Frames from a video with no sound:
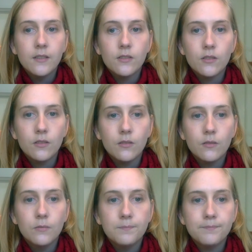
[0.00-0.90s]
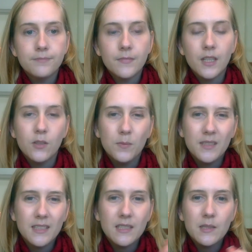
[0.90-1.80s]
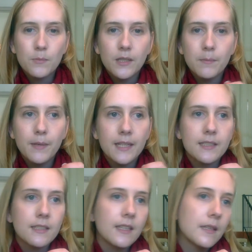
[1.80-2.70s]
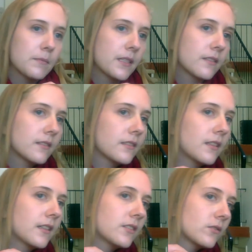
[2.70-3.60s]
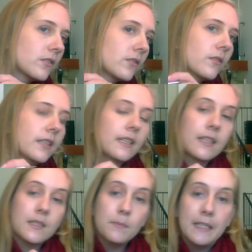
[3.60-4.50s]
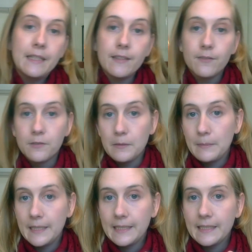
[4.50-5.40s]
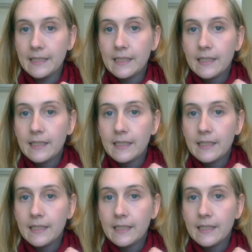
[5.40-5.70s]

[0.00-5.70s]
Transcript: So I hope it doesn't spring back to that, because I sort of don't think that's big enough for a blanket.